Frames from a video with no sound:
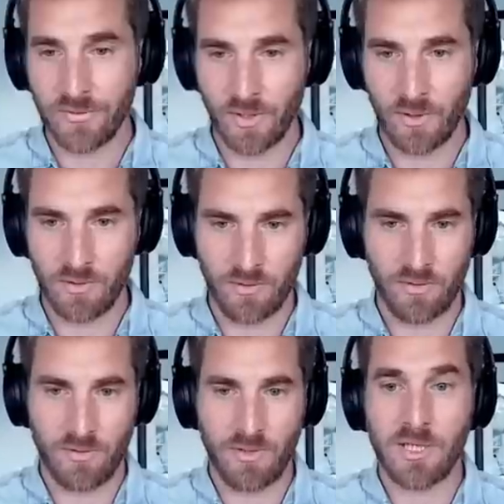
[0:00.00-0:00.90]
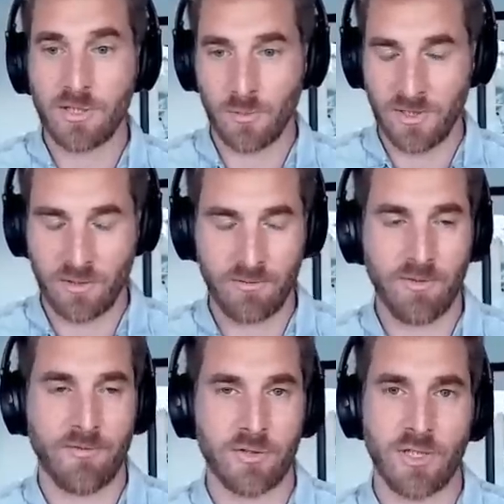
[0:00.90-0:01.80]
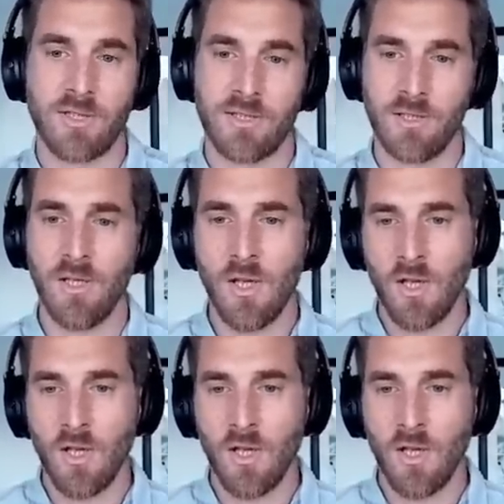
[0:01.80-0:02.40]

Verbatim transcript: uh, the Ledger Recover functionality,